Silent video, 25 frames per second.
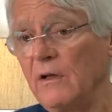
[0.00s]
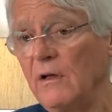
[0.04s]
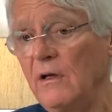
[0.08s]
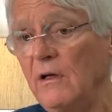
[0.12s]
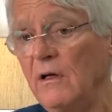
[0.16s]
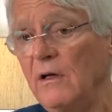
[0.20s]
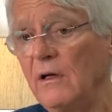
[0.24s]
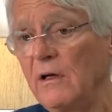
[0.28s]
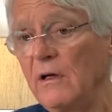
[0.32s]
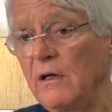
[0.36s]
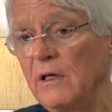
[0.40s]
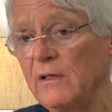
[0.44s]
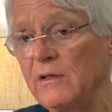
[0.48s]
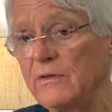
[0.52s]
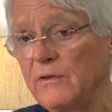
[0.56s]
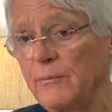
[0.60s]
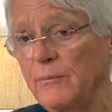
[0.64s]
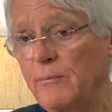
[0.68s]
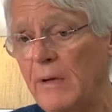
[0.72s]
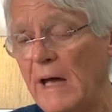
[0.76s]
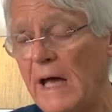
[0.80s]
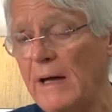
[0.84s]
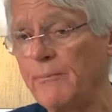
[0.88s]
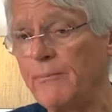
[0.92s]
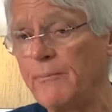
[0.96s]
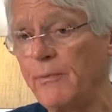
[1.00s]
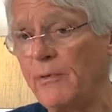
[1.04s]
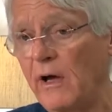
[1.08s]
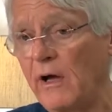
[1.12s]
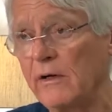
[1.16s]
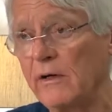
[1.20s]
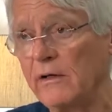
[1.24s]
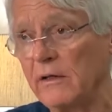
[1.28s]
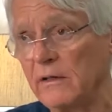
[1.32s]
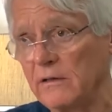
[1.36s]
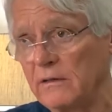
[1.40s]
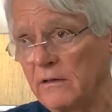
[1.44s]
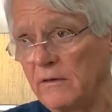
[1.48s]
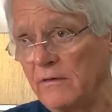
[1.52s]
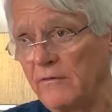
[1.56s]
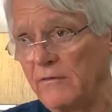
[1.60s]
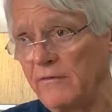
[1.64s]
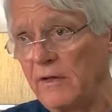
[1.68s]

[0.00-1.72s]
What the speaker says: lung is a byproduct of